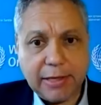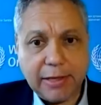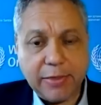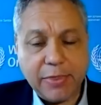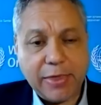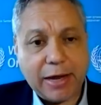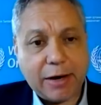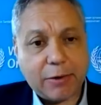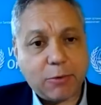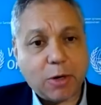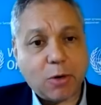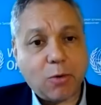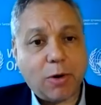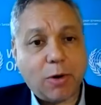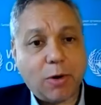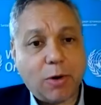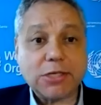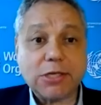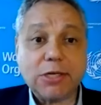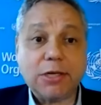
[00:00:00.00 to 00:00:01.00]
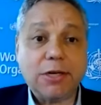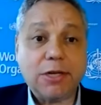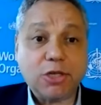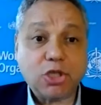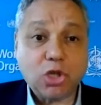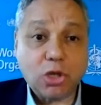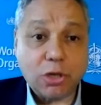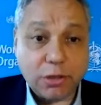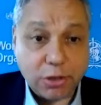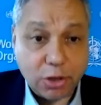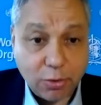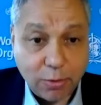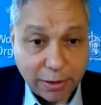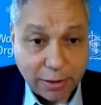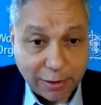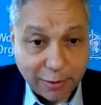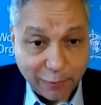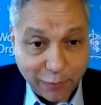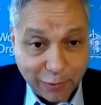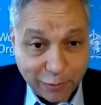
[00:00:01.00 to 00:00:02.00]
that requires an additional
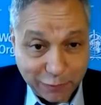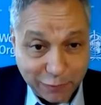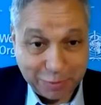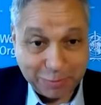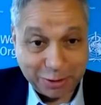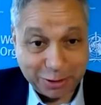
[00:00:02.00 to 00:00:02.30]
250